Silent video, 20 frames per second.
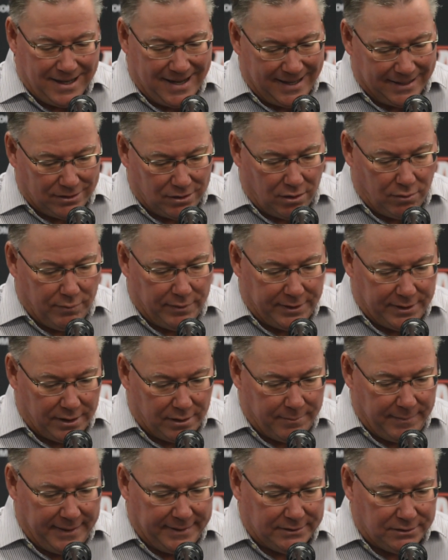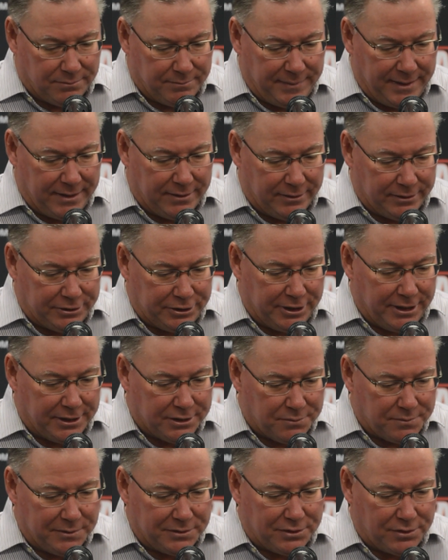I thought we could have made some better
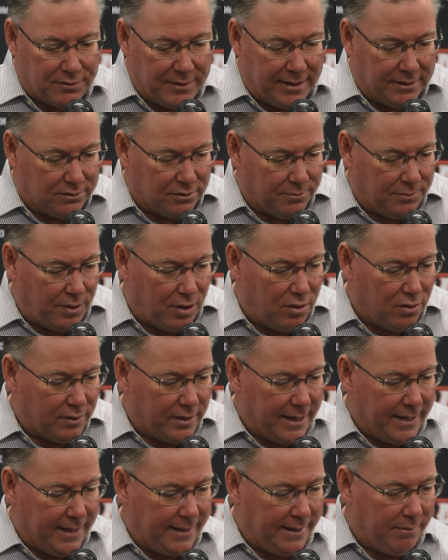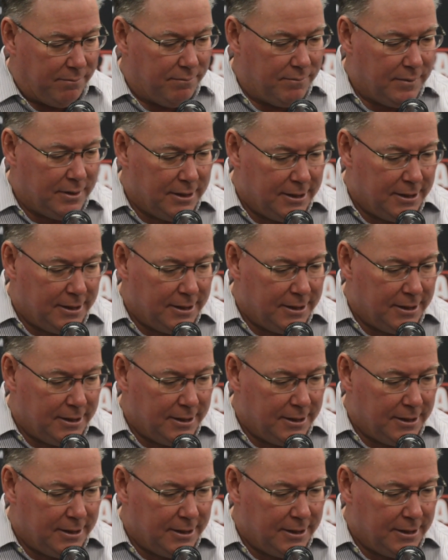adjustments throughout the ball game.